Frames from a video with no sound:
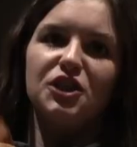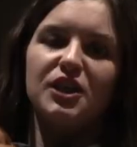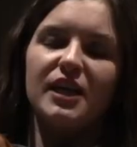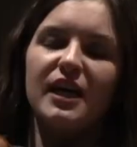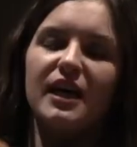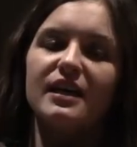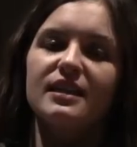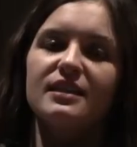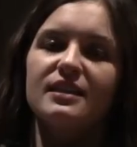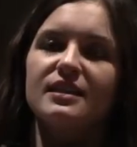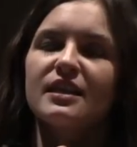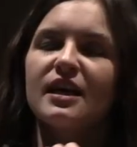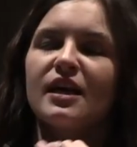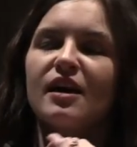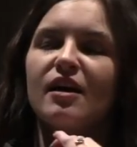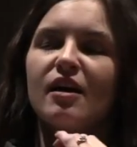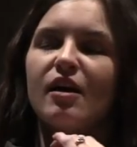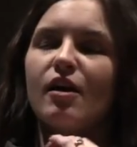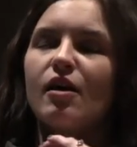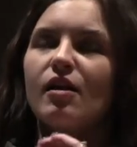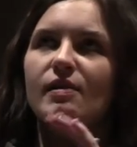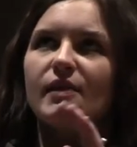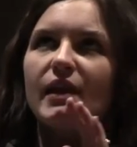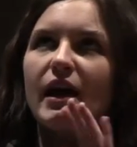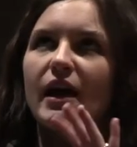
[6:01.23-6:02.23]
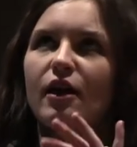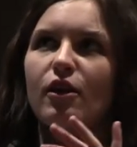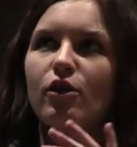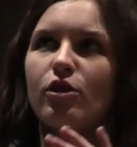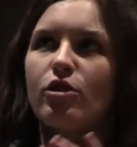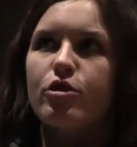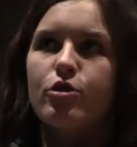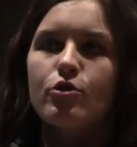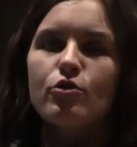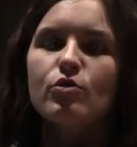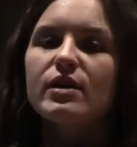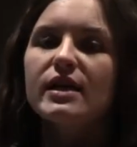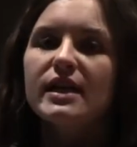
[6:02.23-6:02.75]
She has like
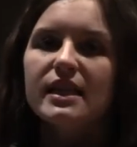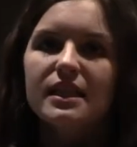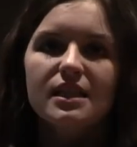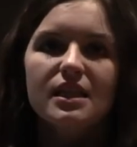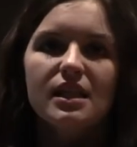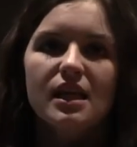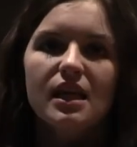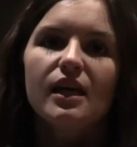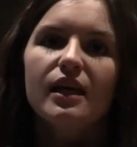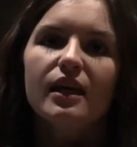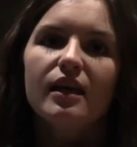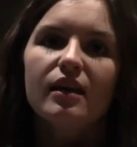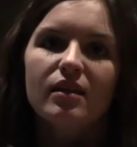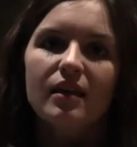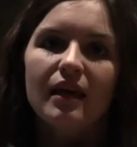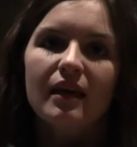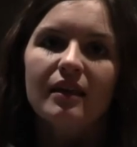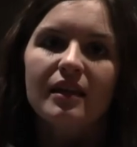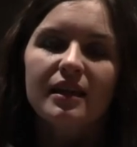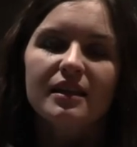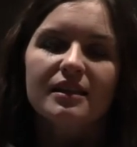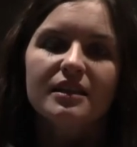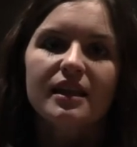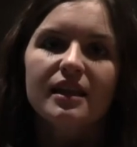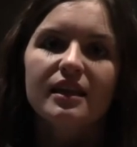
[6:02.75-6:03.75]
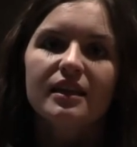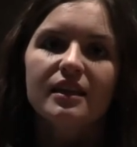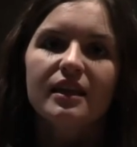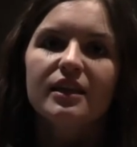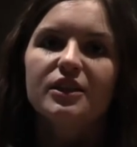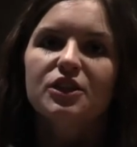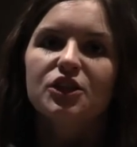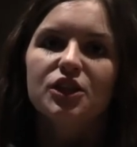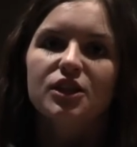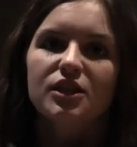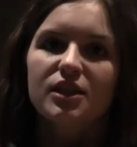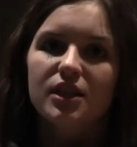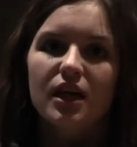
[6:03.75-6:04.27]
three teeth and the teeth
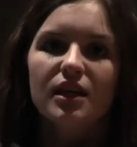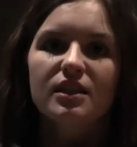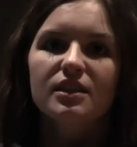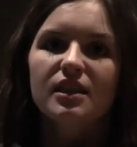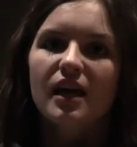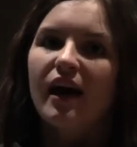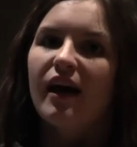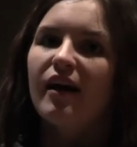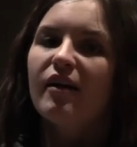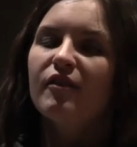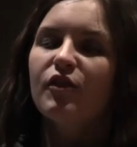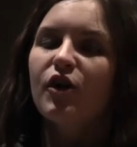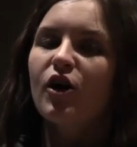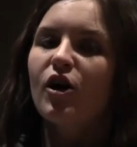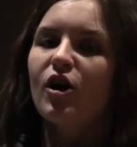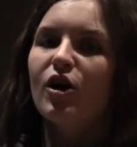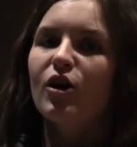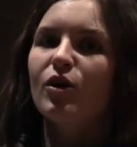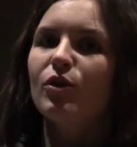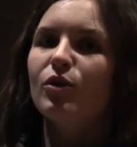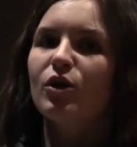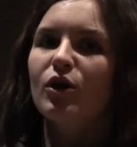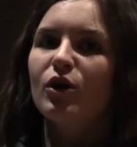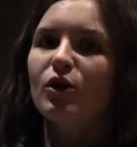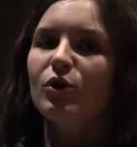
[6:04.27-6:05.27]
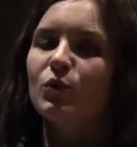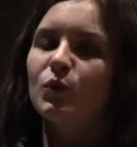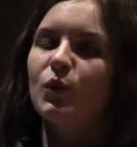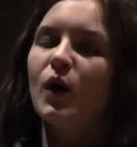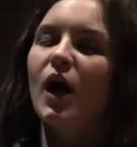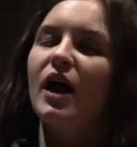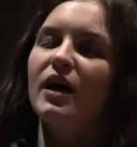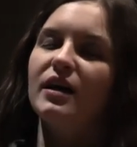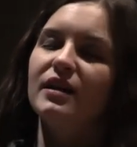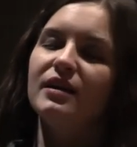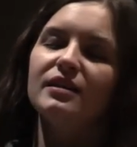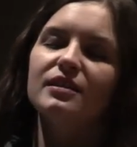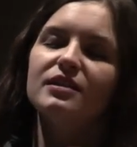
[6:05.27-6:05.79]
that she does have are
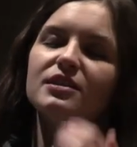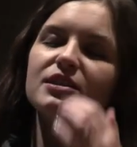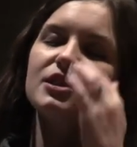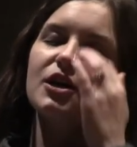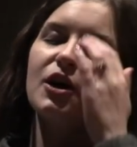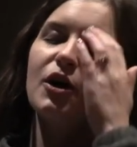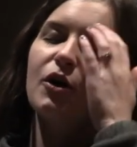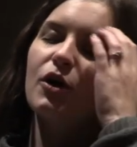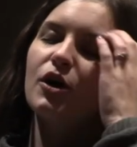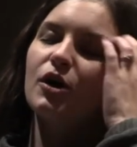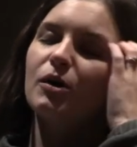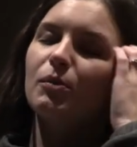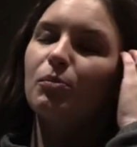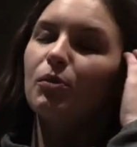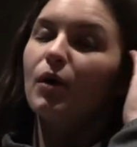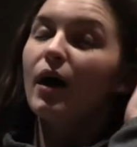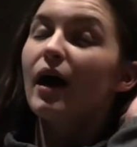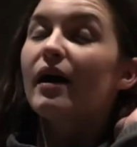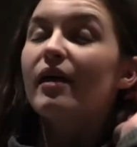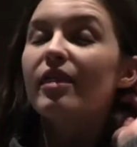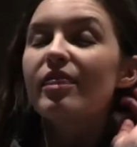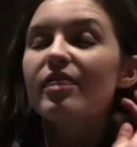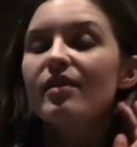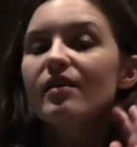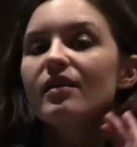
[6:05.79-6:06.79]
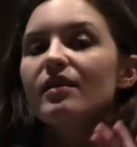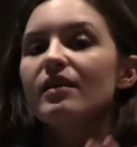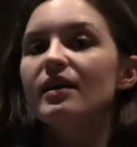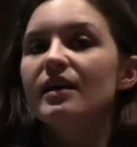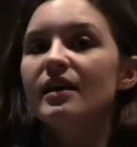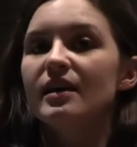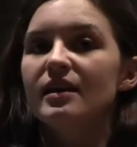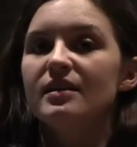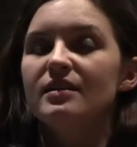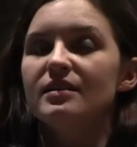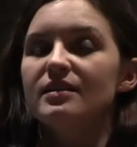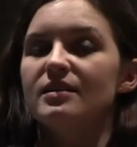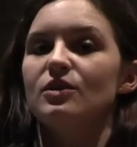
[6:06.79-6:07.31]
rotten so her breath
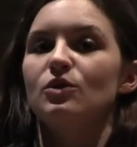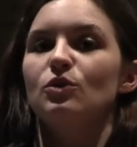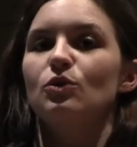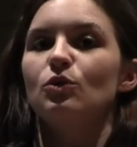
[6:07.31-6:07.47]
is